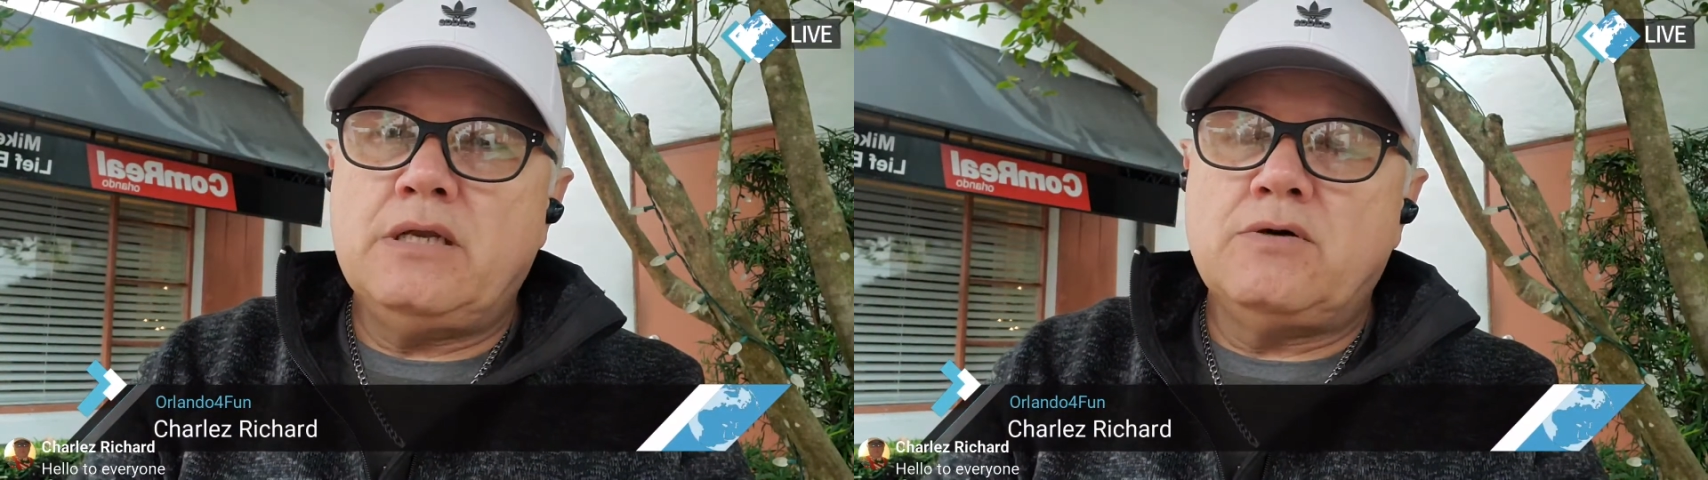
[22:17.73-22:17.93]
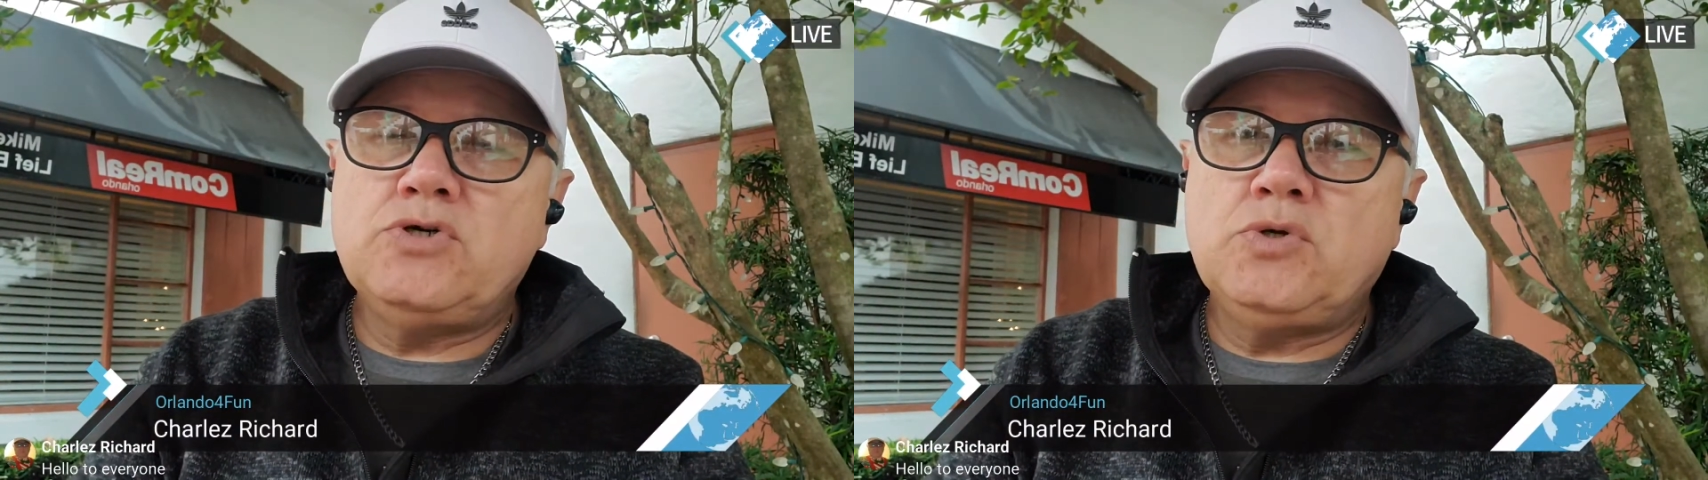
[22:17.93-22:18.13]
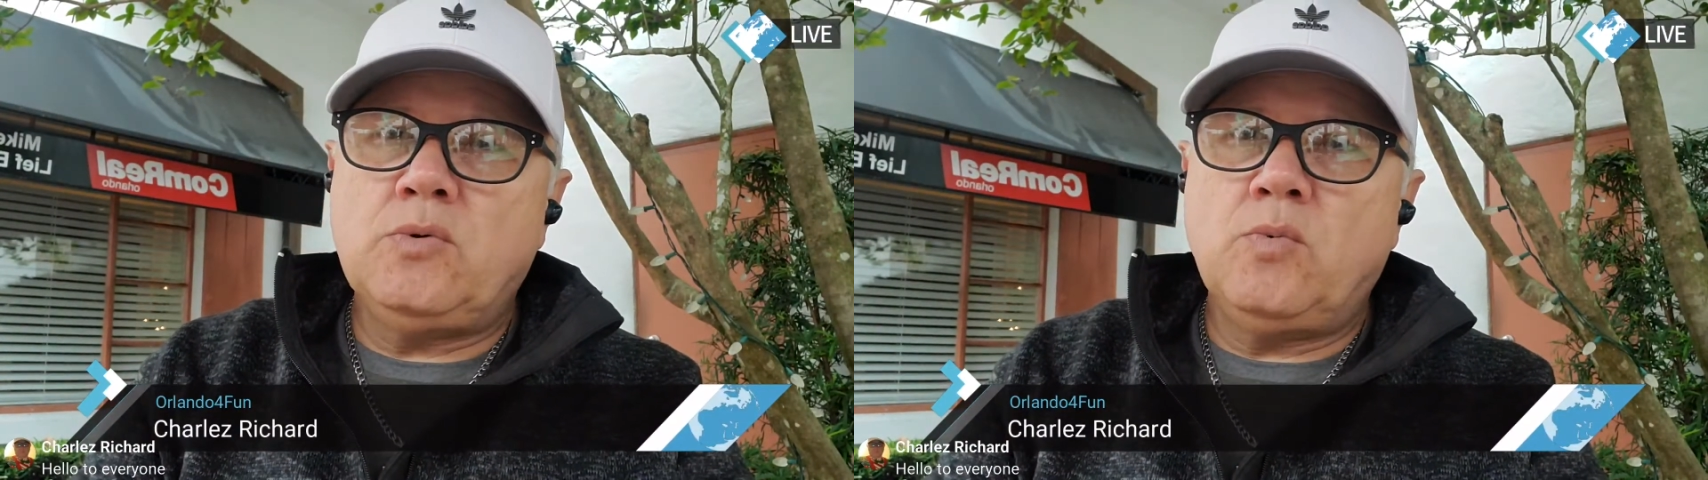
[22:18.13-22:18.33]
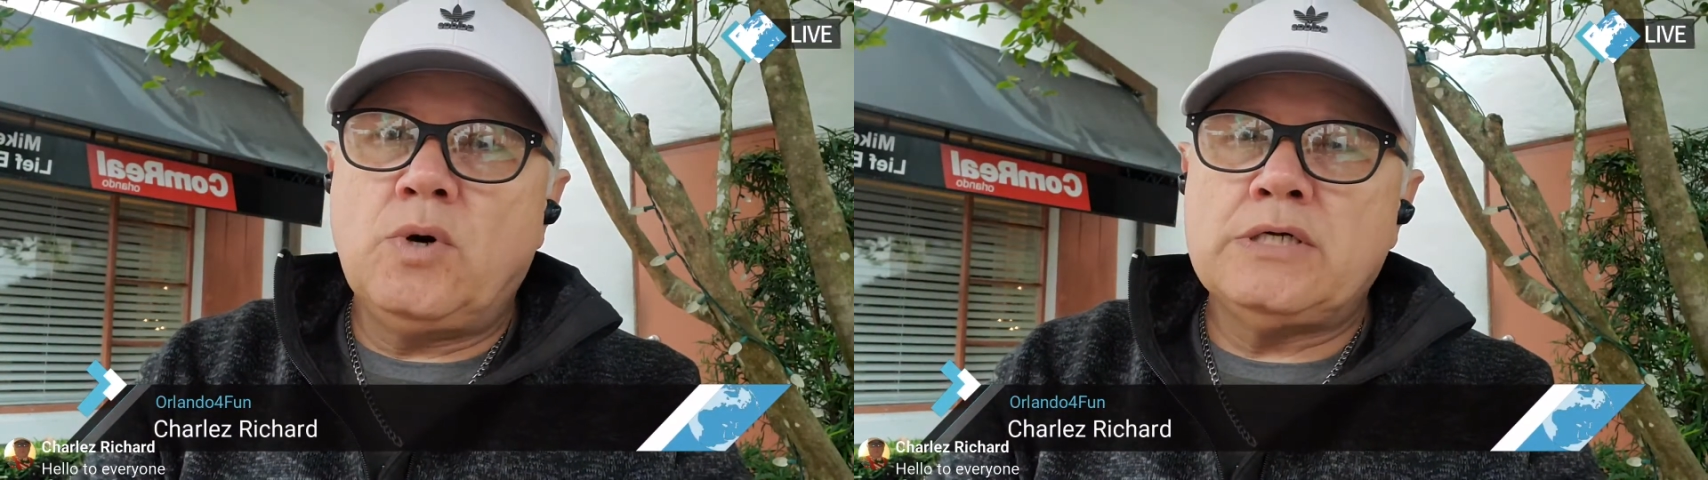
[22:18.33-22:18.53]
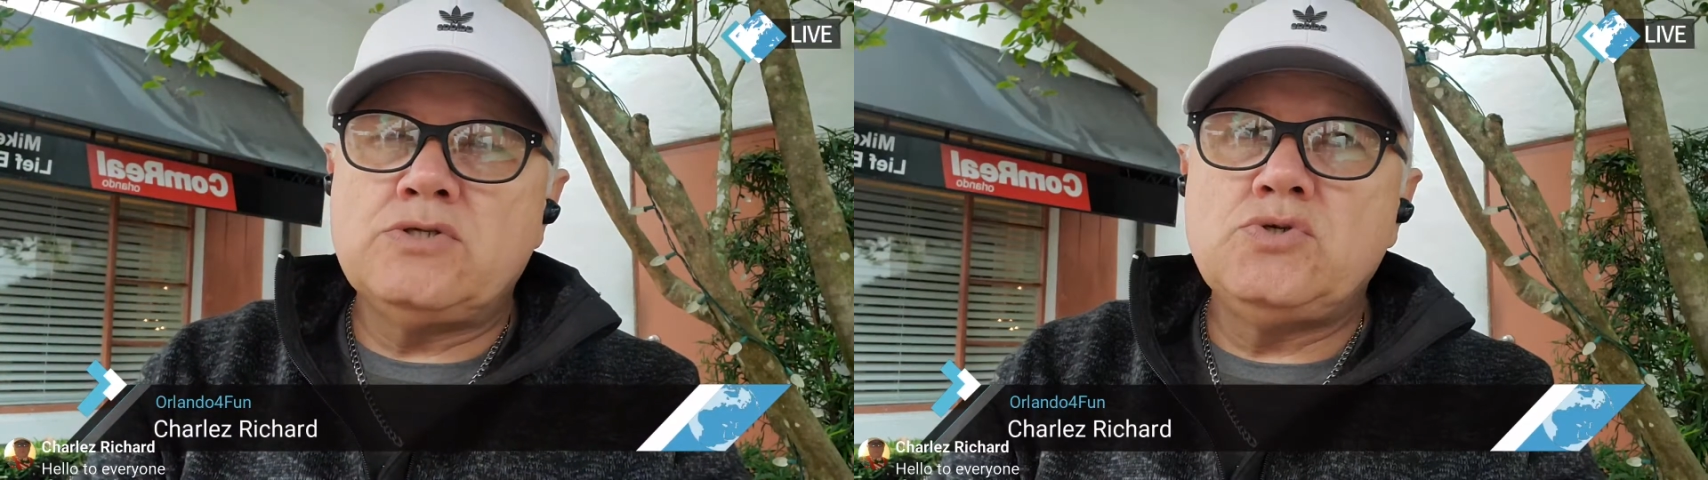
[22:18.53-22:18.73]
you know, you don't
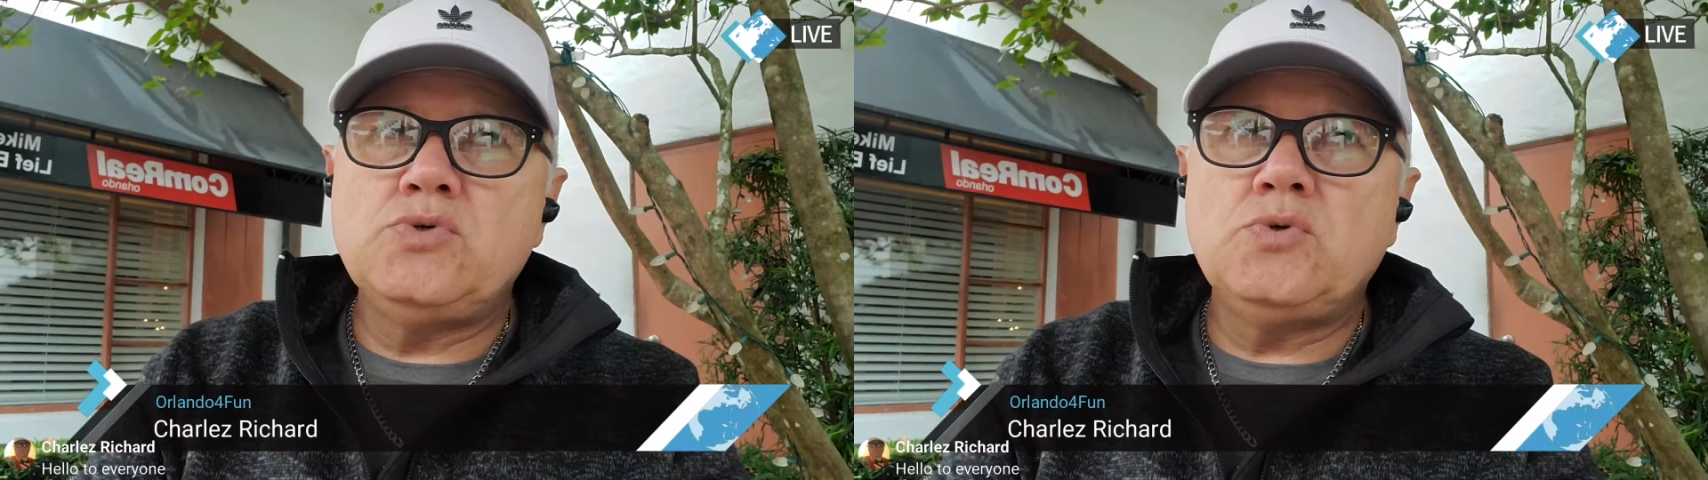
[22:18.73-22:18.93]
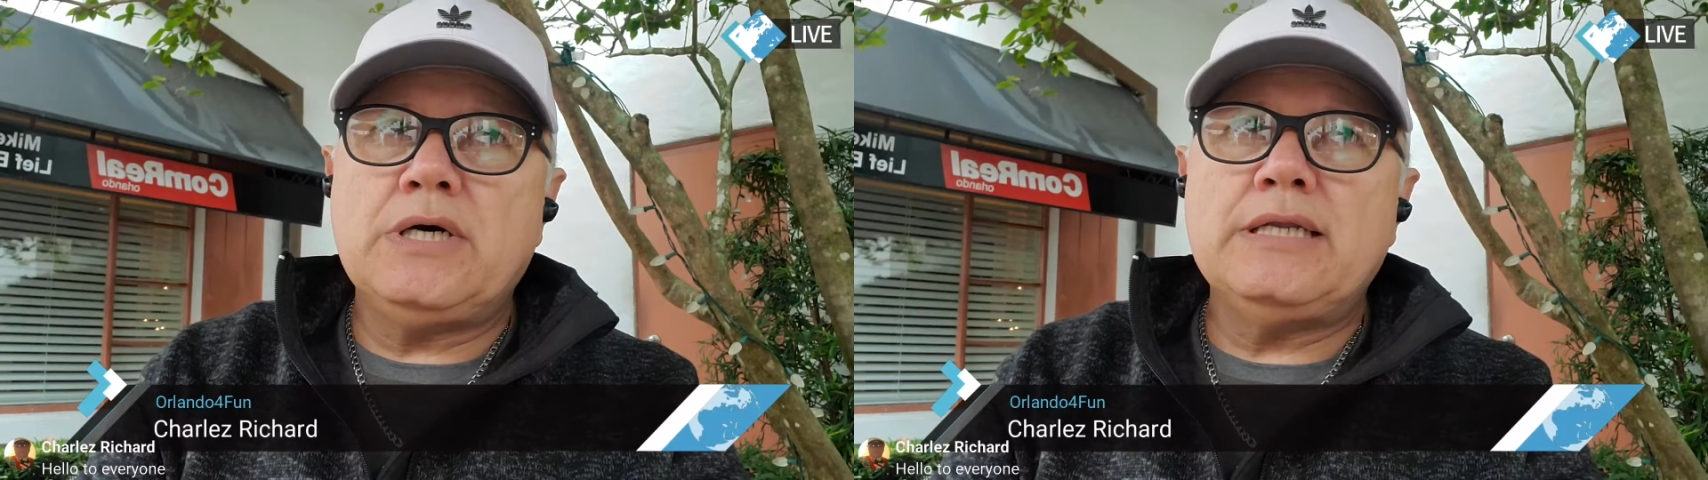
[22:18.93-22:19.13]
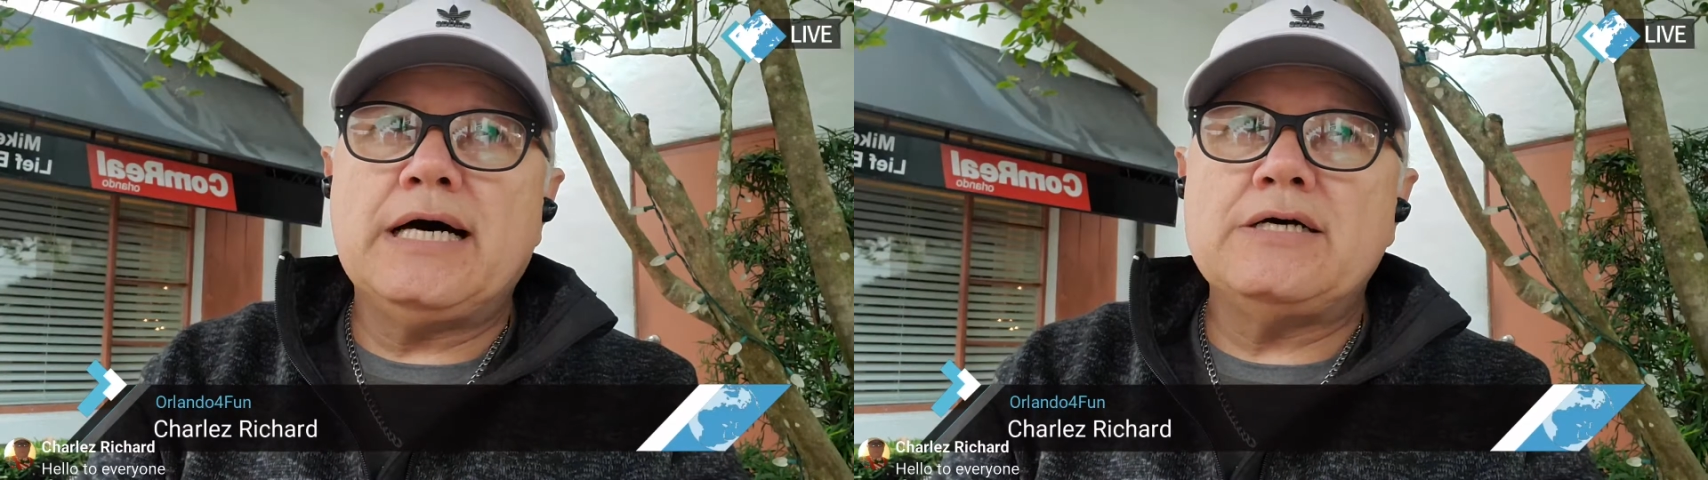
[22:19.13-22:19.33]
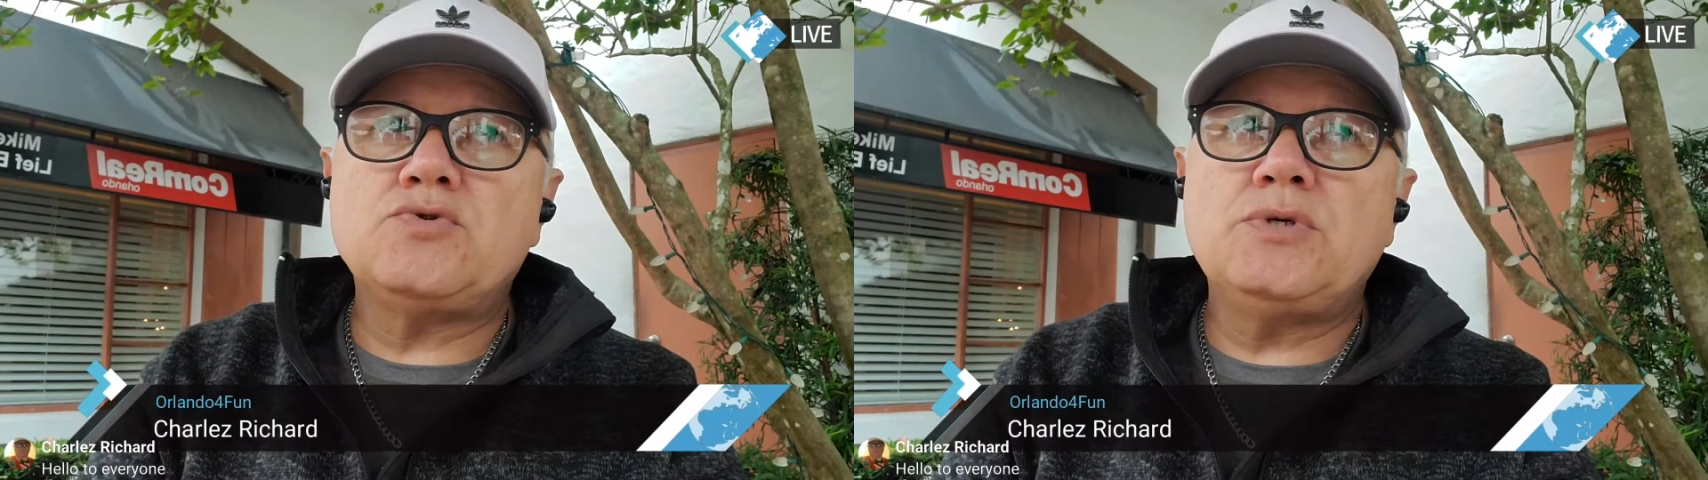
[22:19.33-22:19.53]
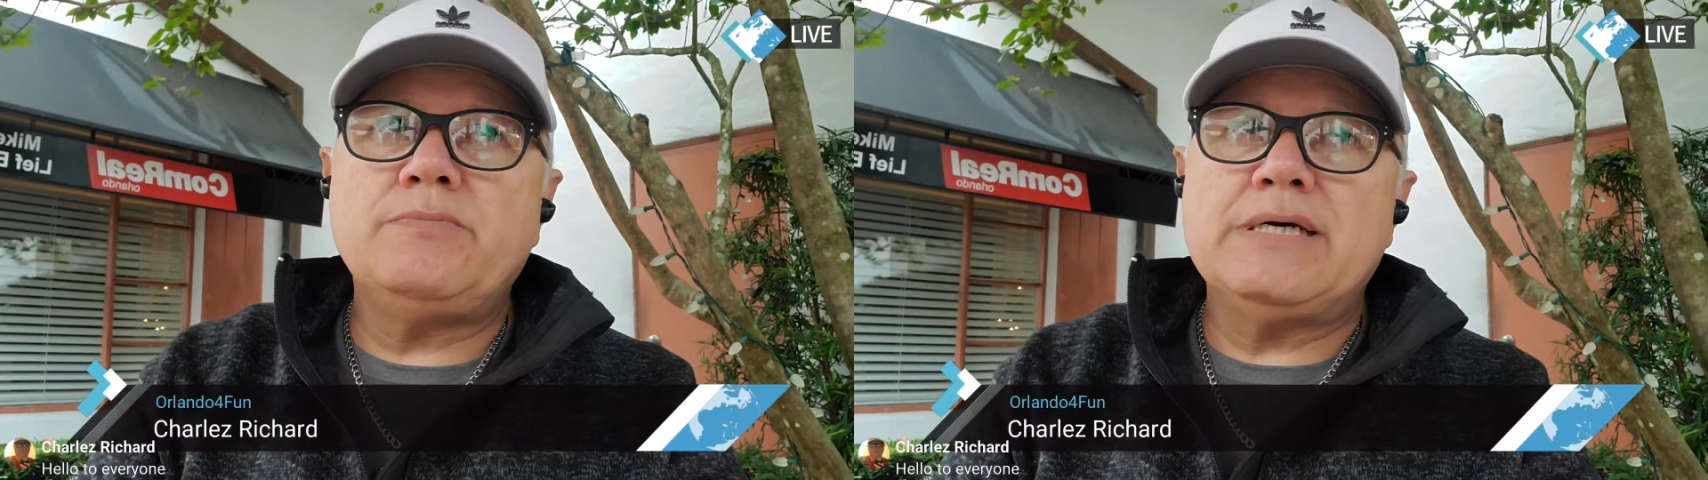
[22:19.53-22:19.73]
want to do a
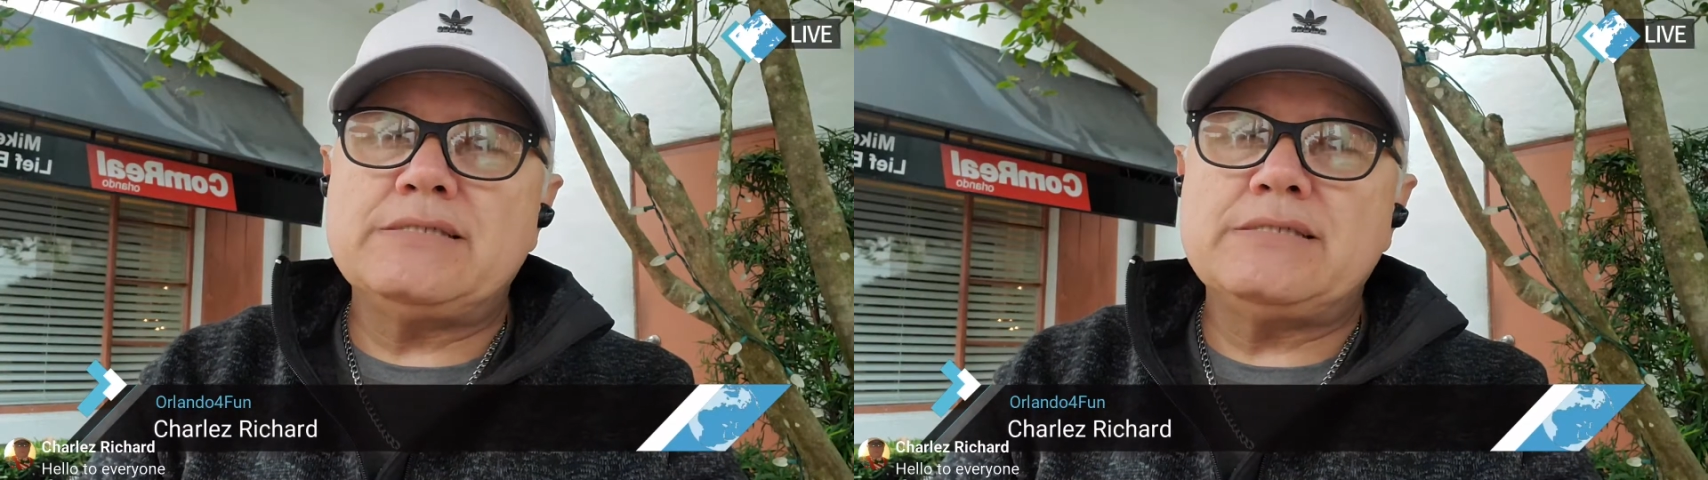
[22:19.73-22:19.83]
live stream.